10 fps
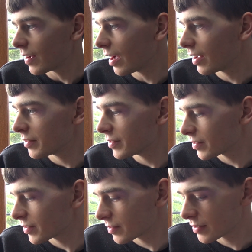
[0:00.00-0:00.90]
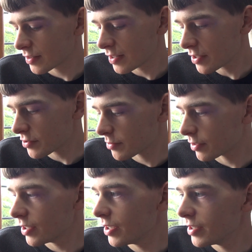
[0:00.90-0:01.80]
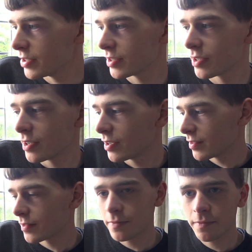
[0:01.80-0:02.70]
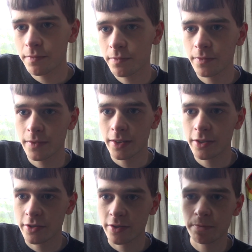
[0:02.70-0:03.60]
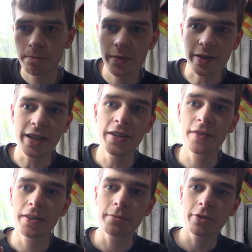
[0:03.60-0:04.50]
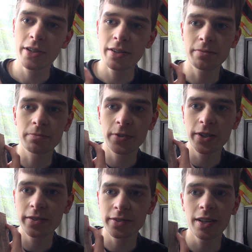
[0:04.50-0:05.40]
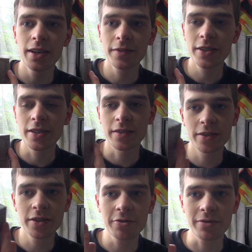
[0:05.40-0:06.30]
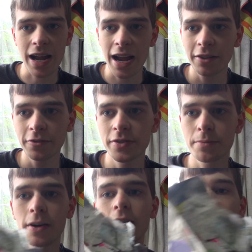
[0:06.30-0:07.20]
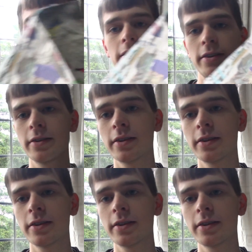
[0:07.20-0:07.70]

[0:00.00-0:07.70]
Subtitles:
And naturally, just saving money and things like this, you don't have to buy